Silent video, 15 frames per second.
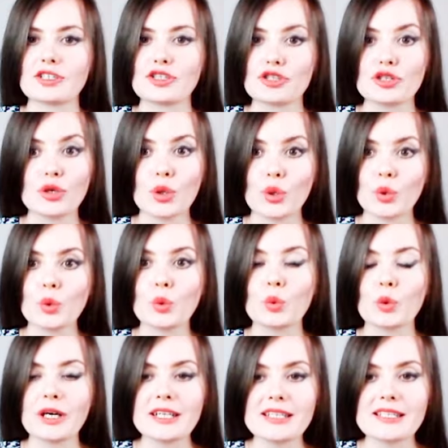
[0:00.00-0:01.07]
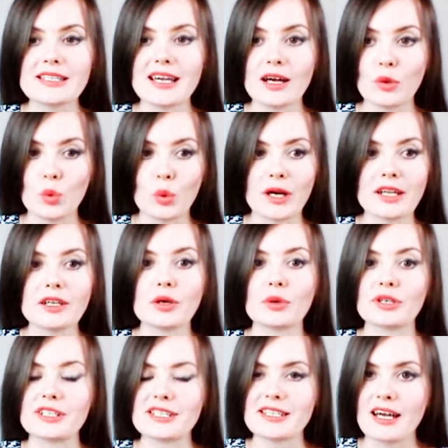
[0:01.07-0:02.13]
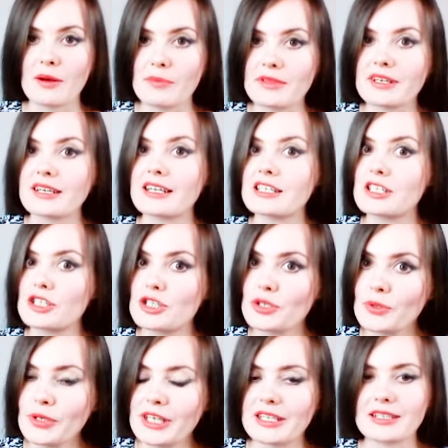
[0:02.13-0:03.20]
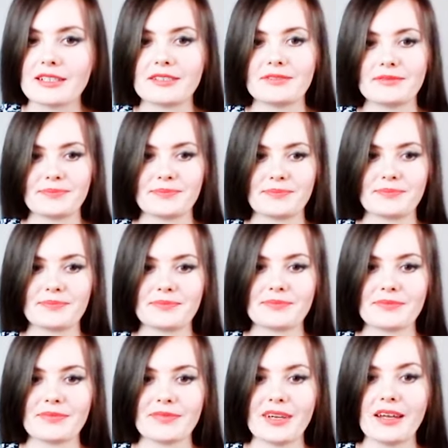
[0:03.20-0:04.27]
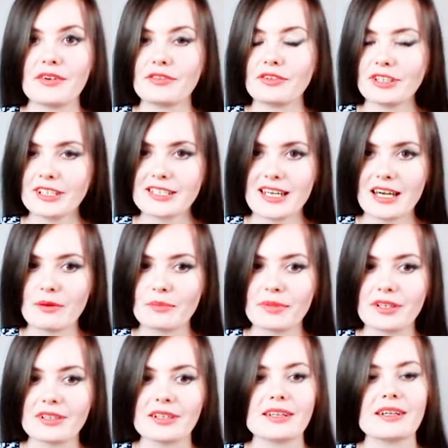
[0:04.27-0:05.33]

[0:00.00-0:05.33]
show what someone or something is doing. For example,